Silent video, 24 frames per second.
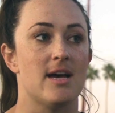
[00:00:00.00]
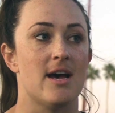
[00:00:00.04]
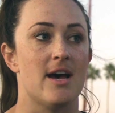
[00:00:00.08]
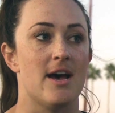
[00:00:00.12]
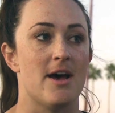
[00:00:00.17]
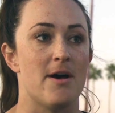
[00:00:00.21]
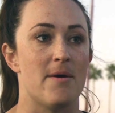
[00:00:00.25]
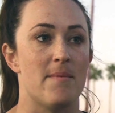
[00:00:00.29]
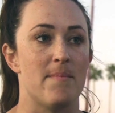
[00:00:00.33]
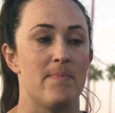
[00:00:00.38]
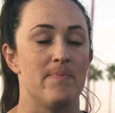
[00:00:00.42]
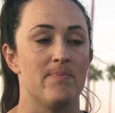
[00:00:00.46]

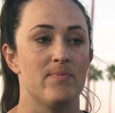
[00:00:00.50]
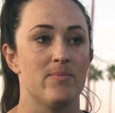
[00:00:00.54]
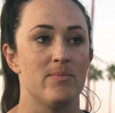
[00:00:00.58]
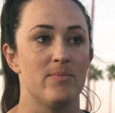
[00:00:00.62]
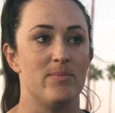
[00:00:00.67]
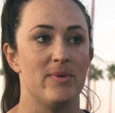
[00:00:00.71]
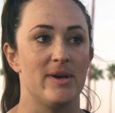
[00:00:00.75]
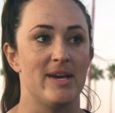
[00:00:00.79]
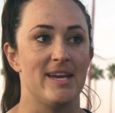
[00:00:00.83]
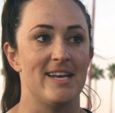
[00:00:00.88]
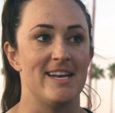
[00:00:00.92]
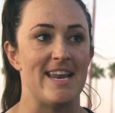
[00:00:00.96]

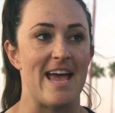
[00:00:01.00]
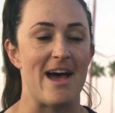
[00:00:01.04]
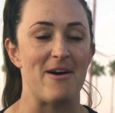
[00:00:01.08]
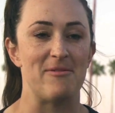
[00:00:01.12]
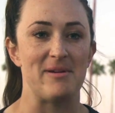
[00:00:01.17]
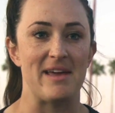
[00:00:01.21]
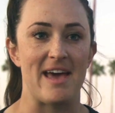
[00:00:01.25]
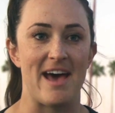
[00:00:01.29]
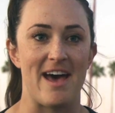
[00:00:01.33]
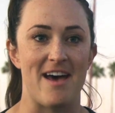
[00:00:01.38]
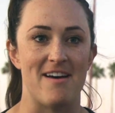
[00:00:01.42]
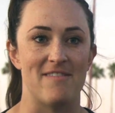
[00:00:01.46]
But now
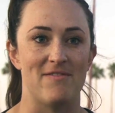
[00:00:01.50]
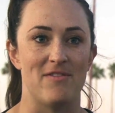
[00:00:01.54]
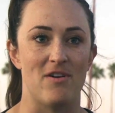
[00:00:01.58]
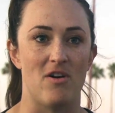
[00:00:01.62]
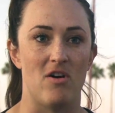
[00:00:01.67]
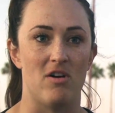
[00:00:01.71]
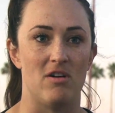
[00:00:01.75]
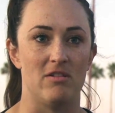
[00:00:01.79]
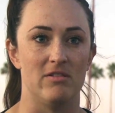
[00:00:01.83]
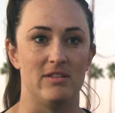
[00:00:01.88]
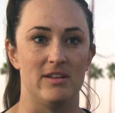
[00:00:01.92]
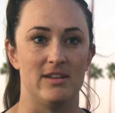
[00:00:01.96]
we have
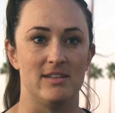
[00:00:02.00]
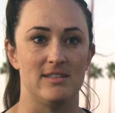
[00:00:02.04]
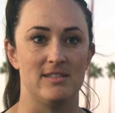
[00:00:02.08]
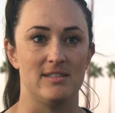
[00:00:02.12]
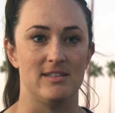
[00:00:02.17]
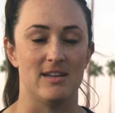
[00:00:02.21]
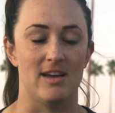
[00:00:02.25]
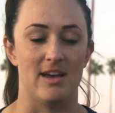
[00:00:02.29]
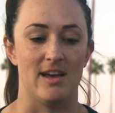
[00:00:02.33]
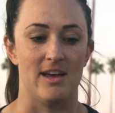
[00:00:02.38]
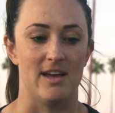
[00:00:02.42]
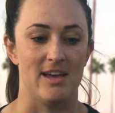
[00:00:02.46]
all
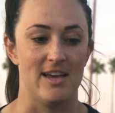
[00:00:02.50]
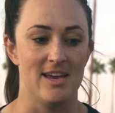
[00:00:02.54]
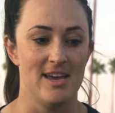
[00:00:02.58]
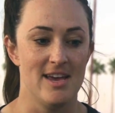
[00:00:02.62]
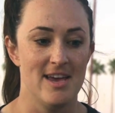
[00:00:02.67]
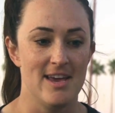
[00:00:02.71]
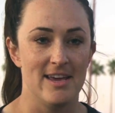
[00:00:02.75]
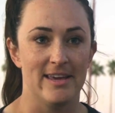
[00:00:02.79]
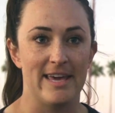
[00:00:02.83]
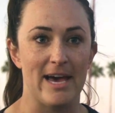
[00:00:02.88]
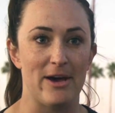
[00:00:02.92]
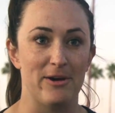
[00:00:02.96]
this
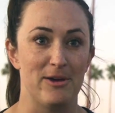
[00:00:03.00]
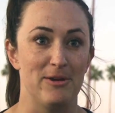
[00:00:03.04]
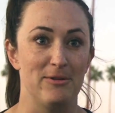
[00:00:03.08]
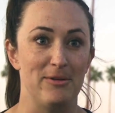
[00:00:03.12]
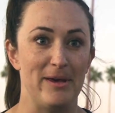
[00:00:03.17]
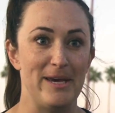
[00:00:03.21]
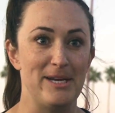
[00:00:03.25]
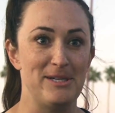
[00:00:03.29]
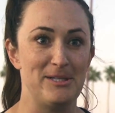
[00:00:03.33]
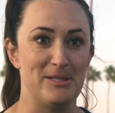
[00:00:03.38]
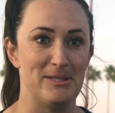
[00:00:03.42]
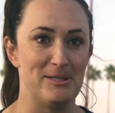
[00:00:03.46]

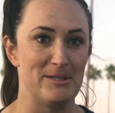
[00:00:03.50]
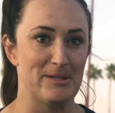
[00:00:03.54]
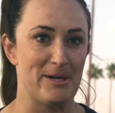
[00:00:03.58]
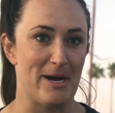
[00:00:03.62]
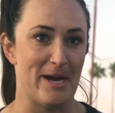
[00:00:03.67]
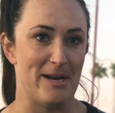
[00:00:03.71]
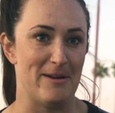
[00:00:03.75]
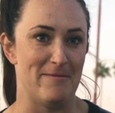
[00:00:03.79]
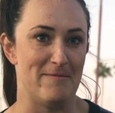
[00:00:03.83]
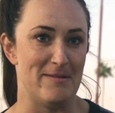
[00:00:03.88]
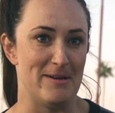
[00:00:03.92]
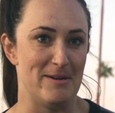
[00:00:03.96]
calculations
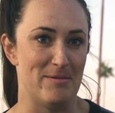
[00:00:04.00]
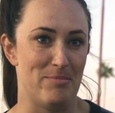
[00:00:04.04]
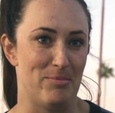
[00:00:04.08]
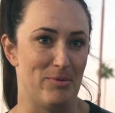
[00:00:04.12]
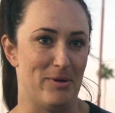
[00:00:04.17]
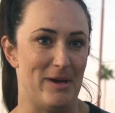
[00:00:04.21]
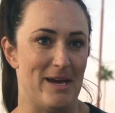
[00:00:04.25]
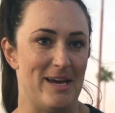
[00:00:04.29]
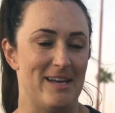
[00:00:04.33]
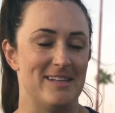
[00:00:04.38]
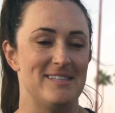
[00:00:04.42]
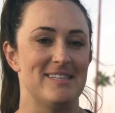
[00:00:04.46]
kind of into
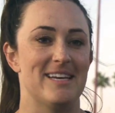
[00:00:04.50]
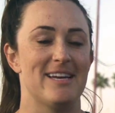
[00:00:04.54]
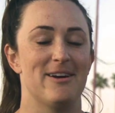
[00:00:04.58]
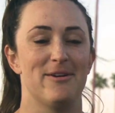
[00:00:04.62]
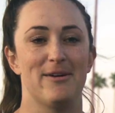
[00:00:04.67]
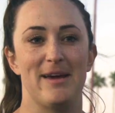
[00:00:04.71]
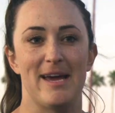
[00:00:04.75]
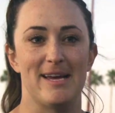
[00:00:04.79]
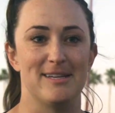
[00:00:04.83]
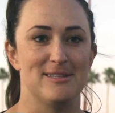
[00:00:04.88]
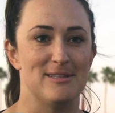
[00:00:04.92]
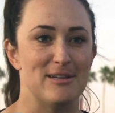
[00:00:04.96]
play. It's like,
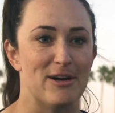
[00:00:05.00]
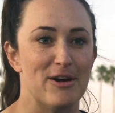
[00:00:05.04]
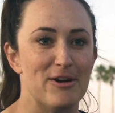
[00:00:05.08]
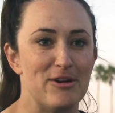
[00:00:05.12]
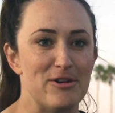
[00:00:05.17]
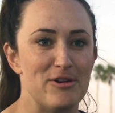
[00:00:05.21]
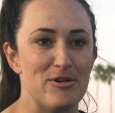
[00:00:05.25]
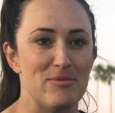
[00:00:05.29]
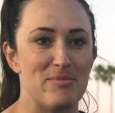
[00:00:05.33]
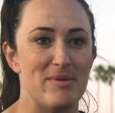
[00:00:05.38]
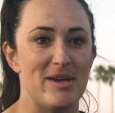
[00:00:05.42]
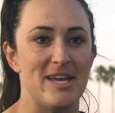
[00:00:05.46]
okay, start
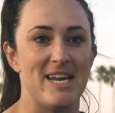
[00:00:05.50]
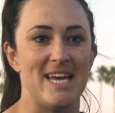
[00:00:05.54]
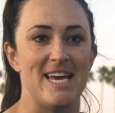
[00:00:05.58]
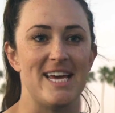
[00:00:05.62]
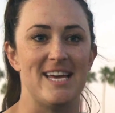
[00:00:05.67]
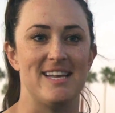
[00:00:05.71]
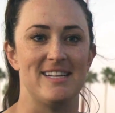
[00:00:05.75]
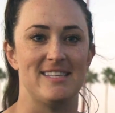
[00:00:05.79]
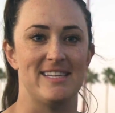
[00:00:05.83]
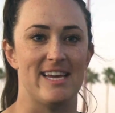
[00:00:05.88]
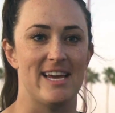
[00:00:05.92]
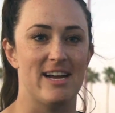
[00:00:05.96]
on your
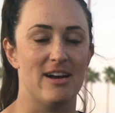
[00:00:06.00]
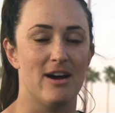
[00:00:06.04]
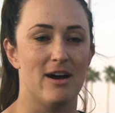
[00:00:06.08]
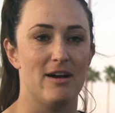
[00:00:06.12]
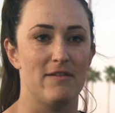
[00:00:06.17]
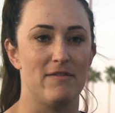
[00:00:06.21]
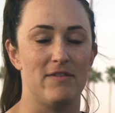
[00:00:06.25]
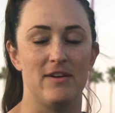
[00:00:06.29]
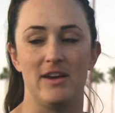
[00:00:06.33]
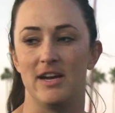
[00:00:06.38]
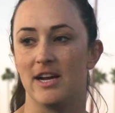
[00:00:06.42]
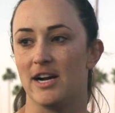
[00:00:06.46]
minute, take
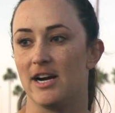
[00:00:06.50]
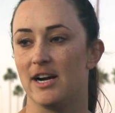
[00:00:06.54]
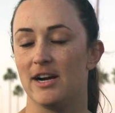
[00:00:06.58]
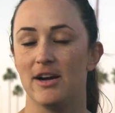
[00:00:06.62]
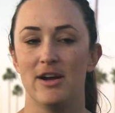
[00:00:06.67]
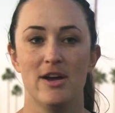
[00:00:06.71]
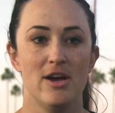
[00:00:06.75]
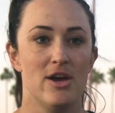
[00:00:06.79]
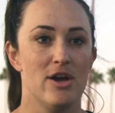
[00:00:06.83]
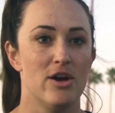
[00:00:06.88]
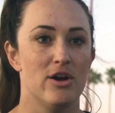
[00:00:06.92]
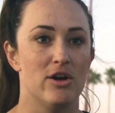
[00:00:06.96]
off here,
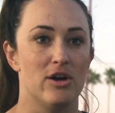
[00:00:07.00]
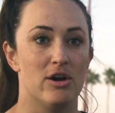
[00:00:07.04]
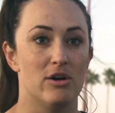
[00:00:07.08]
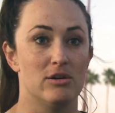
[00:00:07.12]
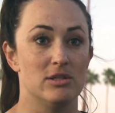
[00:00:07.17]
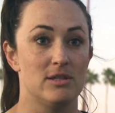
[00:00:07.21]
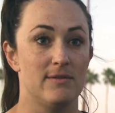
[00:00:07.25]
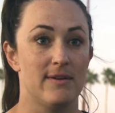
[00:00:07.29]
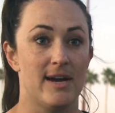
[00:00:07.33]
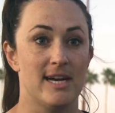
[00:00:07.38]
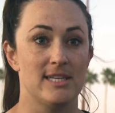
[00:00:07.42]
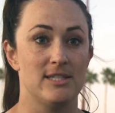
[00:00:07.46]
go
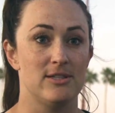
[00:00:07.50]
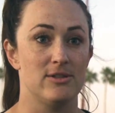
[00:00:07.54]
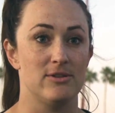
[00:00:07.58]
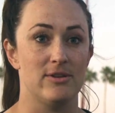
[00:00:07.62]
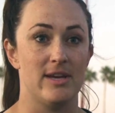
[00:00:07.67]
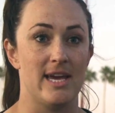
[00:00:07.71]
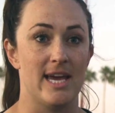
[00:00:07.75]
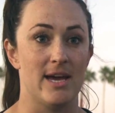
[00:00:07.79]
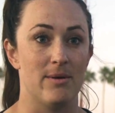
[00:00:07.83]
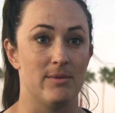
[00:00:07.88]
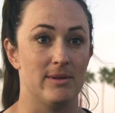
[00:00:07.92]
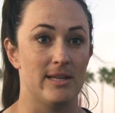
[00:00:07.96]
as fast as you
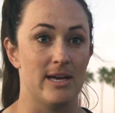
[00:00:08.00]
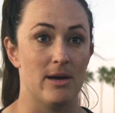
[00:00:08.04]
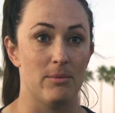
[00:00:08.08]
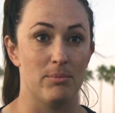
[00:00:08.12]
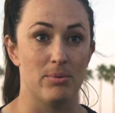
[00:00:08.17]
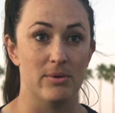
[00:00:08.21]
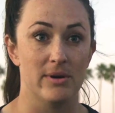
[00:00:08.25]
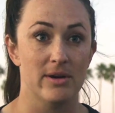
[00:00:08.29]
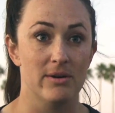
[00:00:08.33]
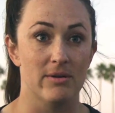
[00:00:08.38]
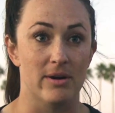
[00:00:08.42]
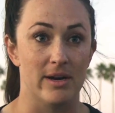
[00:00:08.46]
can without
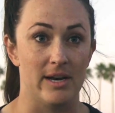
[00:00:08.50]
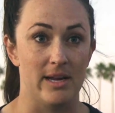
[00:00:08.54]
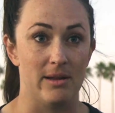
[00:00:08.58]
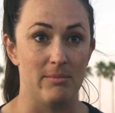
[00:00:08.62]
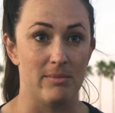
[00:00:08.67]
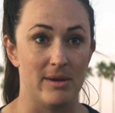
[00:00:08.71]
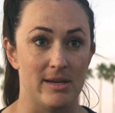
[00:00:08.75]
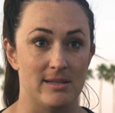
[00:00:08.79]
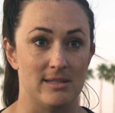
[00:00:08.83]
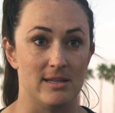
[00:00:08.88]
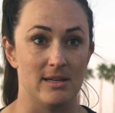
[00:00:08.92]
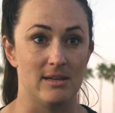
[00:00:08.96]
pre-running
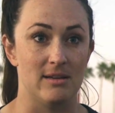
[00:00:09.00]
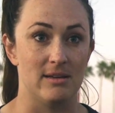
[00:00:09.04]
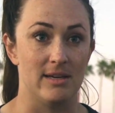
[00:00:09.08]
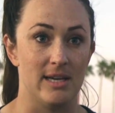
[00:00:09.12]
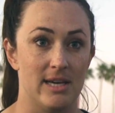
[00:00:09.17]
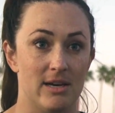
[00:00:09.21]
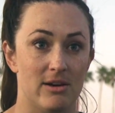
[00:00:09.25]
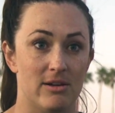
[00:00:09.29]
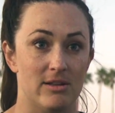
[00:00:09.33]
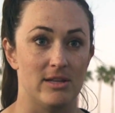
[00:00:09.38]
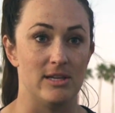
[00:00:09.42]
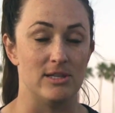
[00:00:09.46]

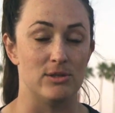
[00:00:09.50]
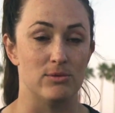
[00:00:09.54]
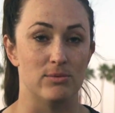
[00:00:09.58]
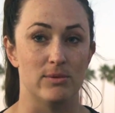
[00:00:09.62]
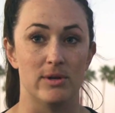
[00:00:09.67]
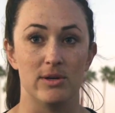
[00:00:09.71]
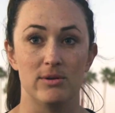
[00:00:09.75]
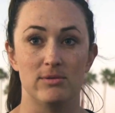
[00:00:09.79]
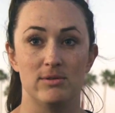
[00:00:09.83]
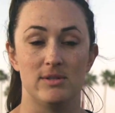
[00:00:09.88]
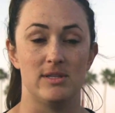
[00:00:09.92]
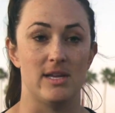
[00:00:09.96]
basically on these
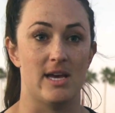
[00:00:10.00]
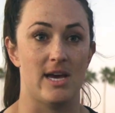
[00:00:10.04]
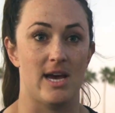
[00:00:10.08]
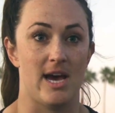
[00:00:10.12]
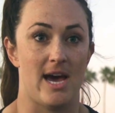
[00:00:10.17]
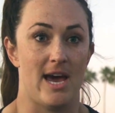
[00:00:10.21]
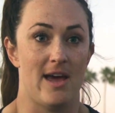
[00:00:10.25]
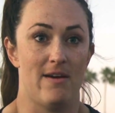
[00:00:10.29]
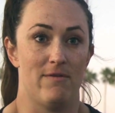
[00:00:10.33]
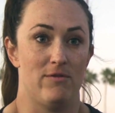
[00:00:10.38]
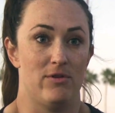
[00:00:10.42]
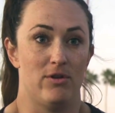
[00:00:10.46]
roads
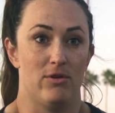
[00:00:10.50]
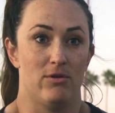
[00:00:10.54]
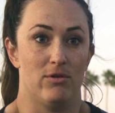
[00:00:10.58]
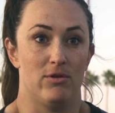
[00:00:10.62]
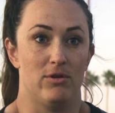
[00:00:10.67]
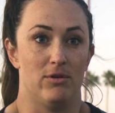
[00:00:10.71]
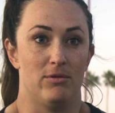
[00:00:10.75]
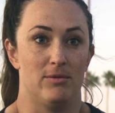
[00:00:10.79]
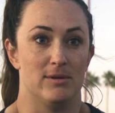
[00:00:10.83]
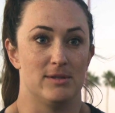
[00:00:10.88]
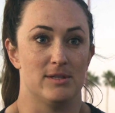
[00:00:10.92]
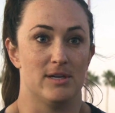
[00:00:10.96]
that I have no
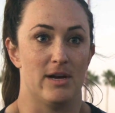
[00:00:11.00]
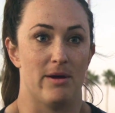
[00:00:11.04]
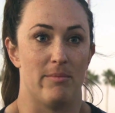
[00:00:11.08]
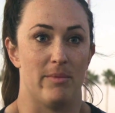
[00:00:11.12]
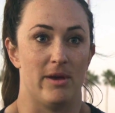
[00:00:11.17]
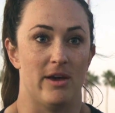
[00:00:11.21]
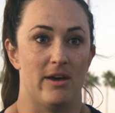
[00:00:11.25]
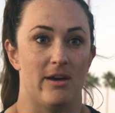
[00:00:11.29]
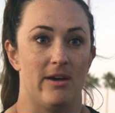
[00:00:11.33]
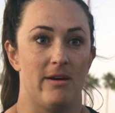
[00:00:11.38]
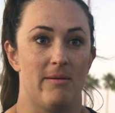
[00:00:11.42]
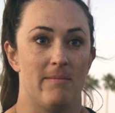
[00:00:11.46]
clue what's
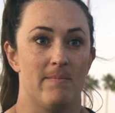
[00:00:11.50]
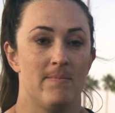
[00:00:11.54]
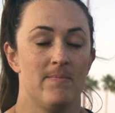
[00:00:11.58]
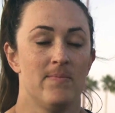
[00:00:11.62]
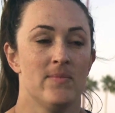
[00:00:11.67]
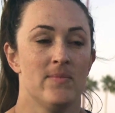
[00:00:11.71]
coming up.